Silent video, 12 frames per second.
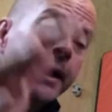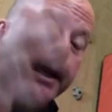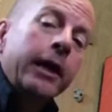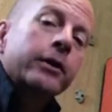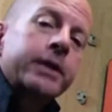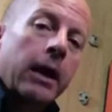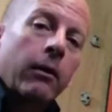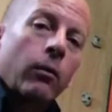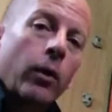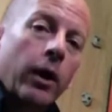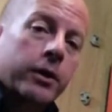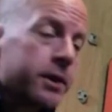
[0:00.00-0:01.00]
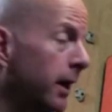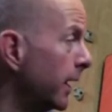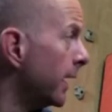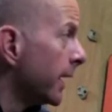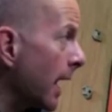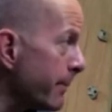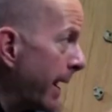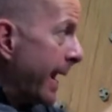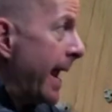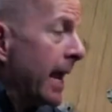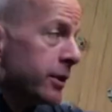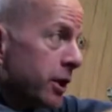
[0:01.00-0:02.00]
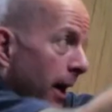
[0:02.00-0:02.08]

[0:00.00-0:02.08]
Here's how it works. Got my hands